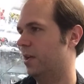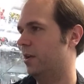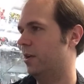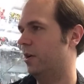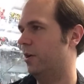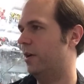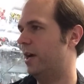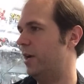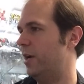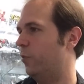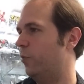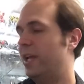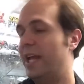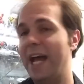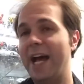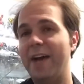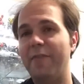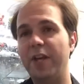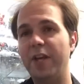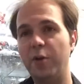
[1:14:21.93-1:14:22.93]
All right, we
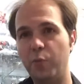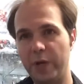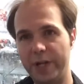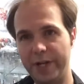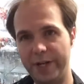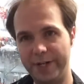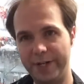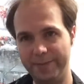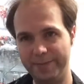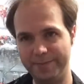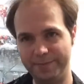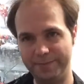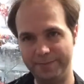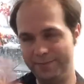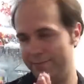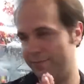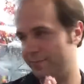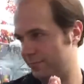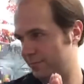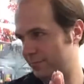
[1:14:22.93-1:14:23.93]
have a winner.
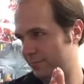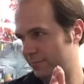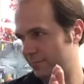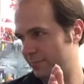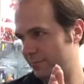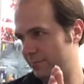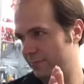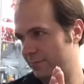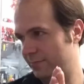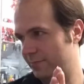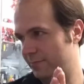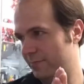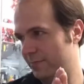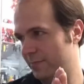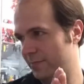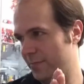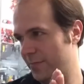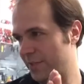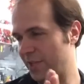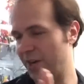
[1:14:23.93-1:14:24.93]

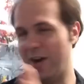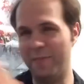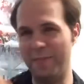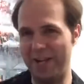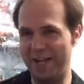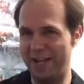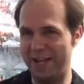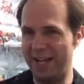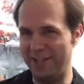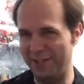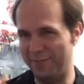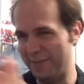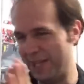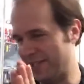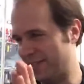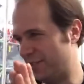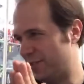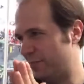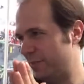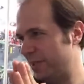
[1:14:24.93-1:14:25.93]
Sorry, my guy just
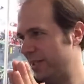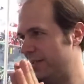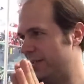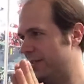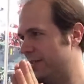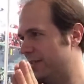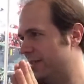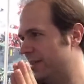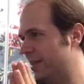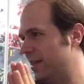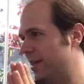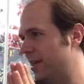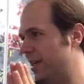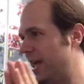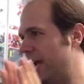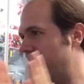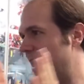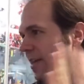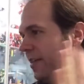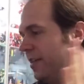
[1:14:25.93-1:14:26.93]
messaged me.
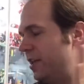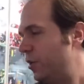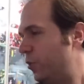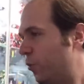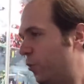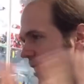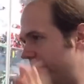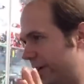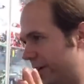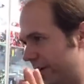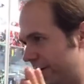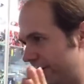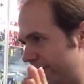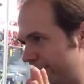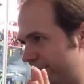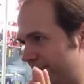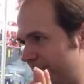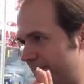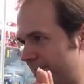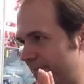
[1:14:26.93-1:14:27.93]
And the winner
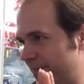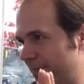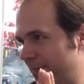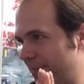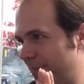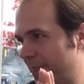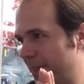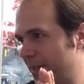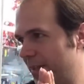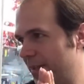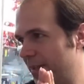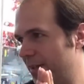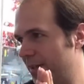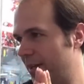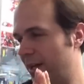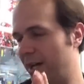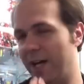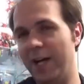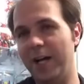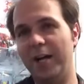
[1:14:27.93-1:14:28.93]

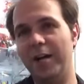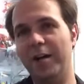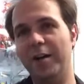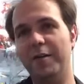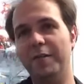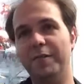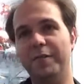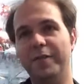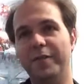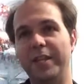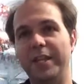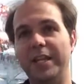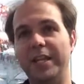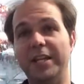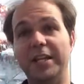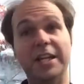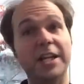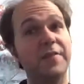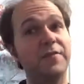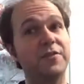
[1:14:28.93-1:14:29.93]
of the
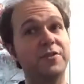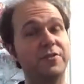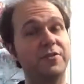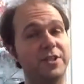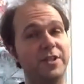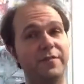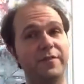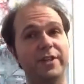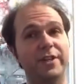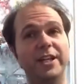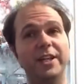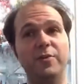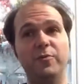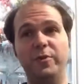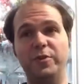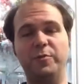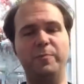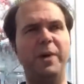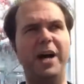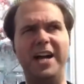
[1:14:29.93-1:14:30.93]
gift certificate,
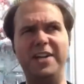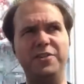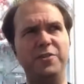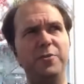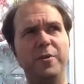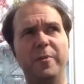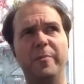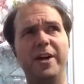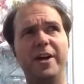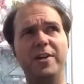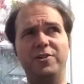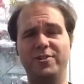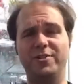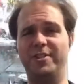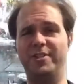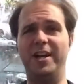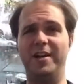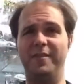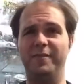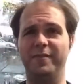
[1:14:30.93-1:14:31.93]
which buys you a bunch of
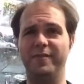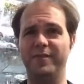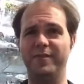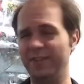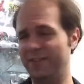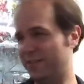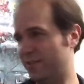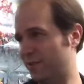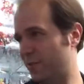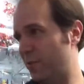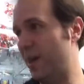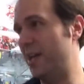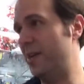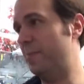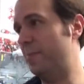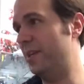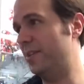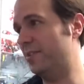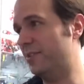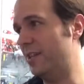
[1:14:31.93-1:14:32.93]
stuff. It's quite a
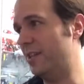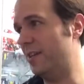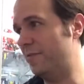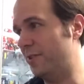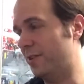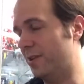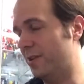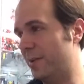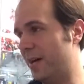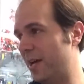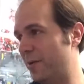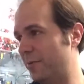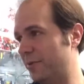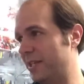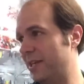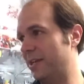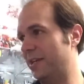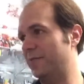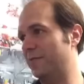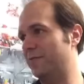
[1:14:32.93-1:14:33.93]
bit of stuff you could buy with
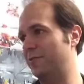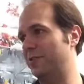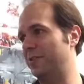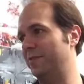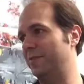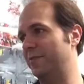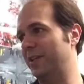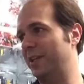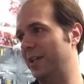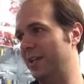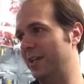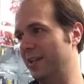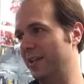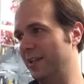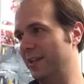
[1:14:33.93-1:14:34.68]
that gift certificate.